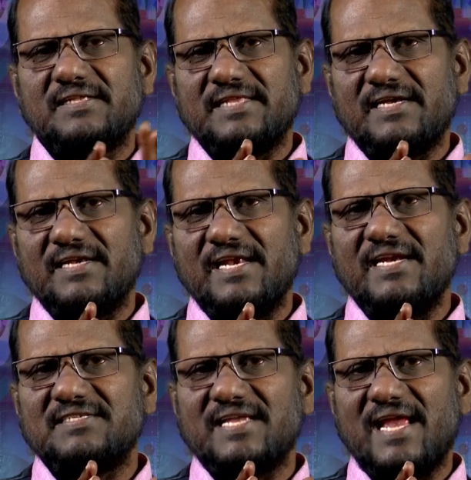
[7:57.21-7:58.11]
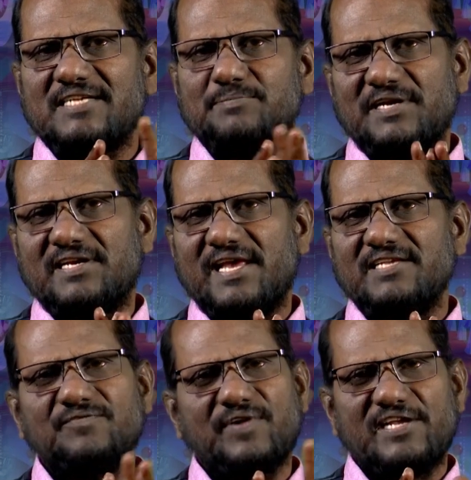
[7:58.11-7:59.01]
that needs
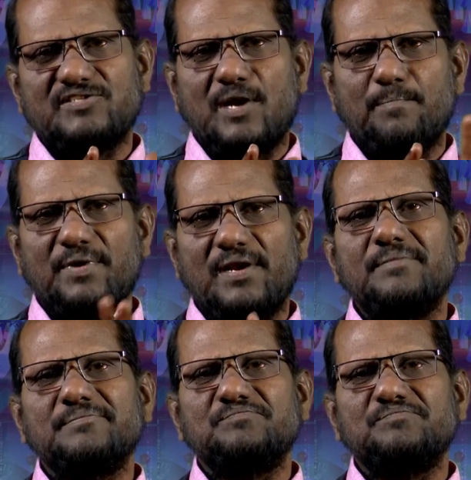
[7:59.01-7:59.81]
expertise. For example,